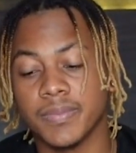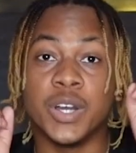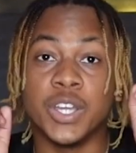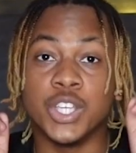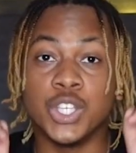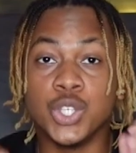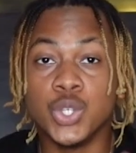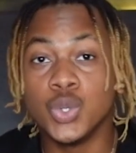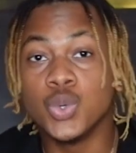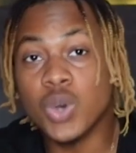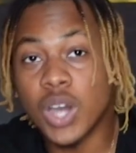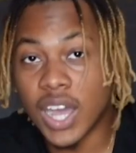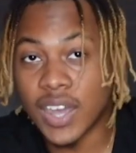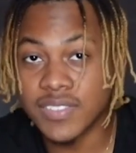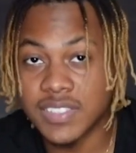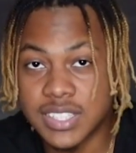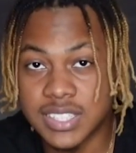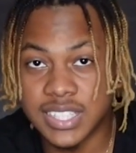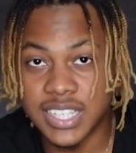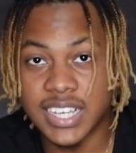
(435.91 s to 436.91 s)
But you
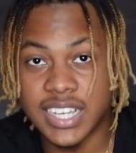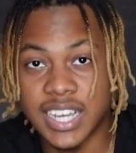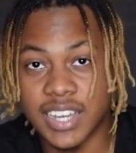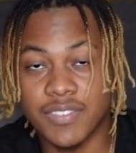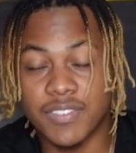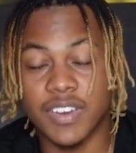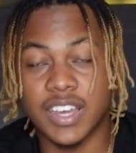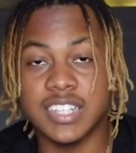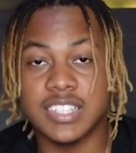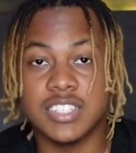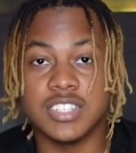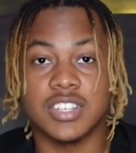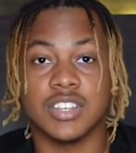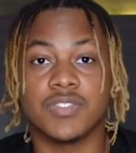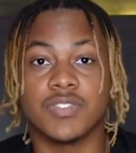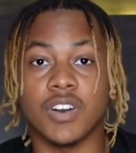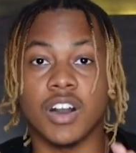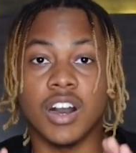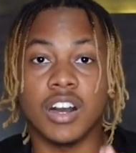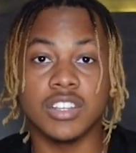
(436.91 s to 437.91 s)
have to take advantage
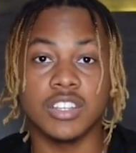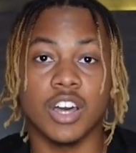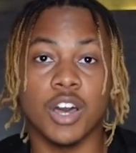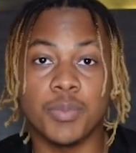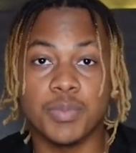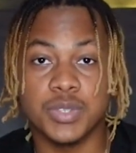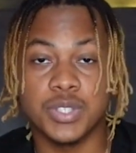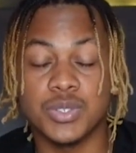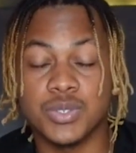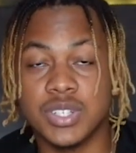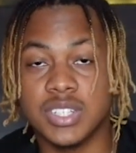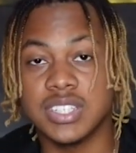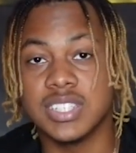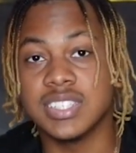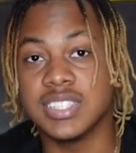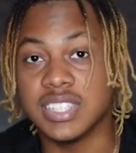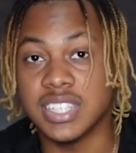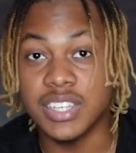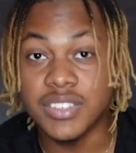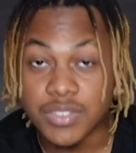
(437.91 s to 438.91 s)
of all the
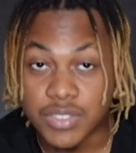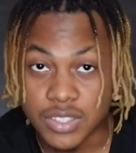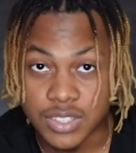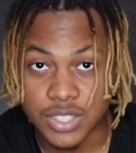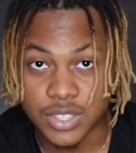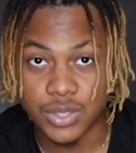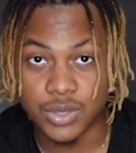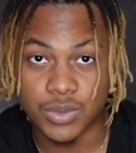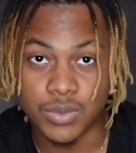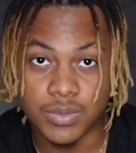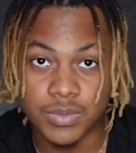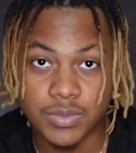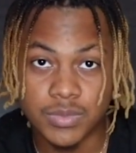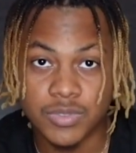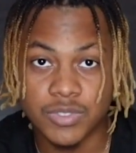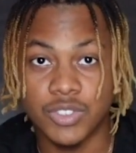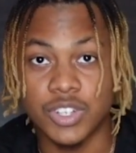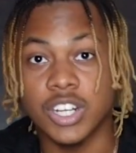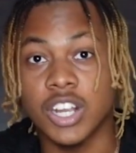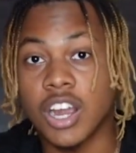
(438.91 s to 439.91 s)
opportunities given to you
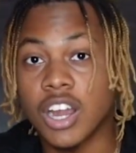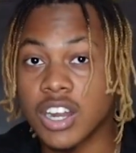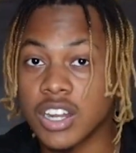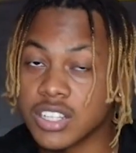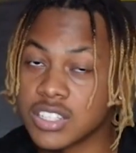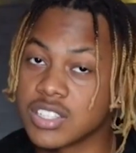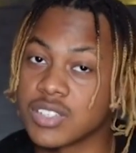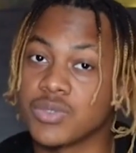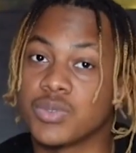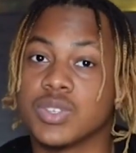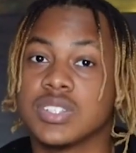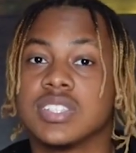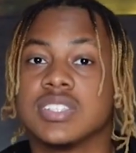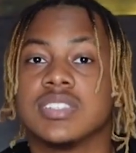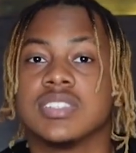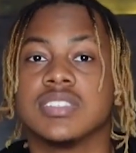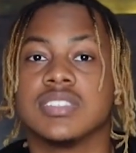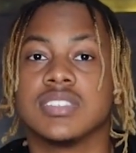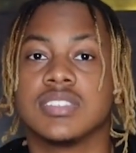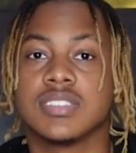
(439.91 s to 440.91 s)
regardless of what
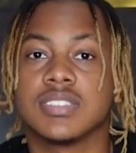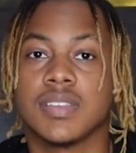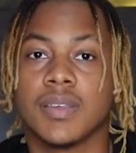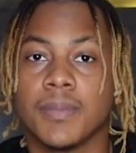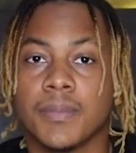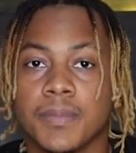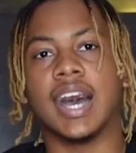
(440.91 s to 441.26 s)
it is.